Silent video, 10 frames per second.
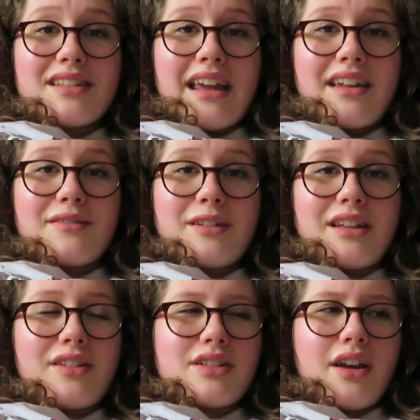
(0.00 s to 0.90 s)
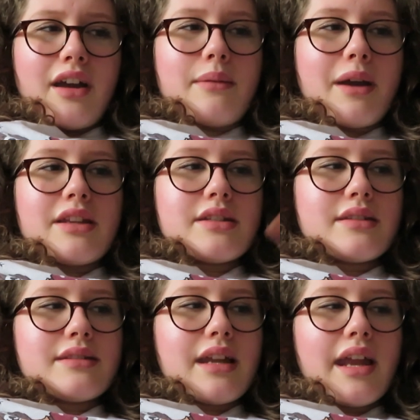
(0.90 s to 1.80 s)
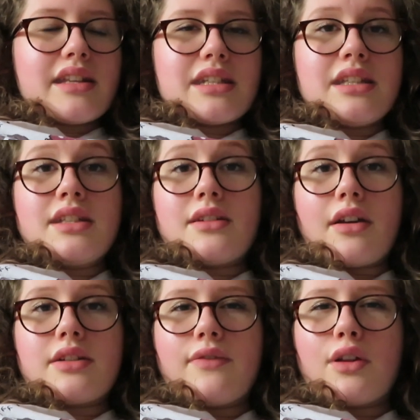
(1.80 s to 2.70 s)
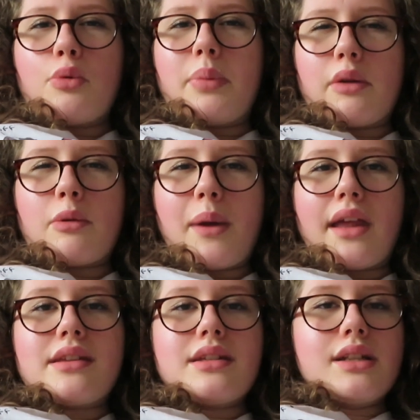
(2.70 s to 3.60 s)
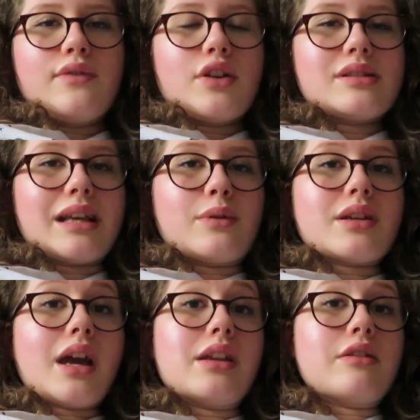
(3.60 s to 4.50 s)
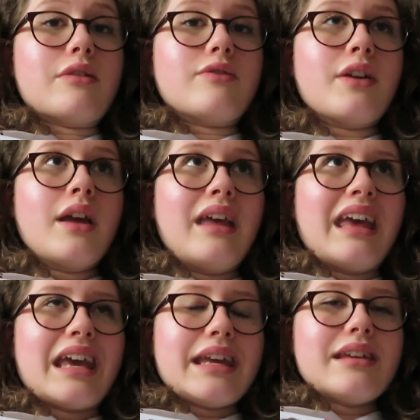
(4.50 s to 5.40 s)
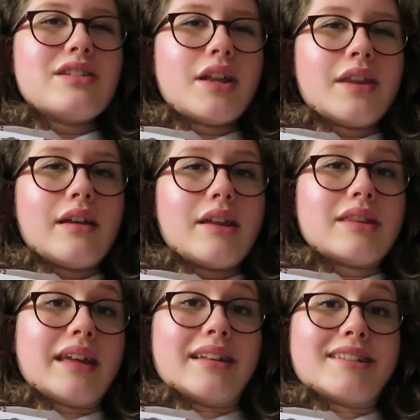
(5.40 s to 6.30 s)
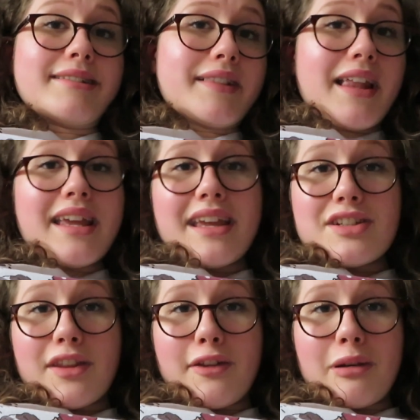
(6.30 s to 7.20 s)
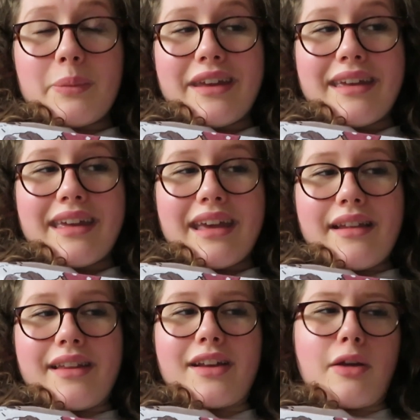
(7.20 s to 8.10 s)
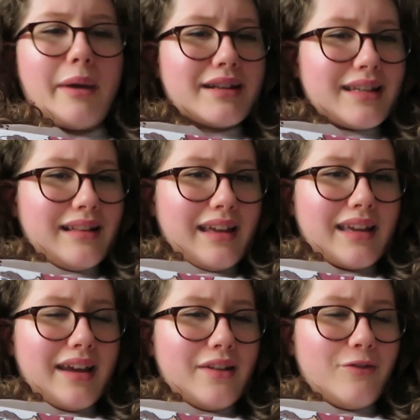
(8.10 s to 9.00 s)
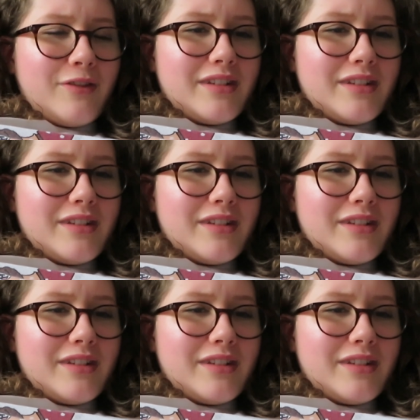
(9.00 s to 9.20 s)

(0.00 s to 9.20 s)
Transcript: had a really good time. It did start to feel a bit repetitive, because they would kind of hate each other, then like each other a bit, and then go back to like kind of